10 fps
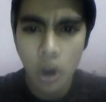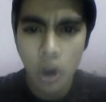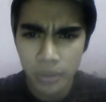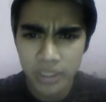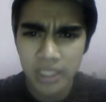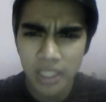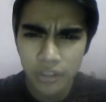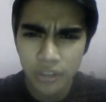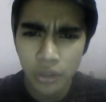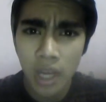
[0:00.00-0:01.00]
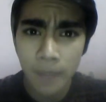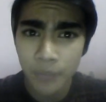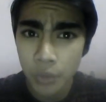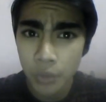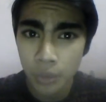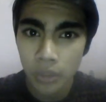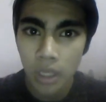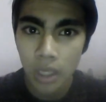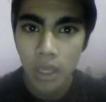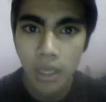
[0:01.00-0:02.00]
Obviously that you have to
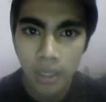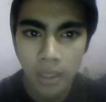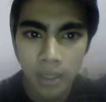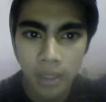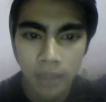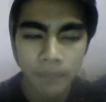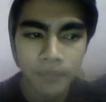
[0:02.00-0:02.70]
uh,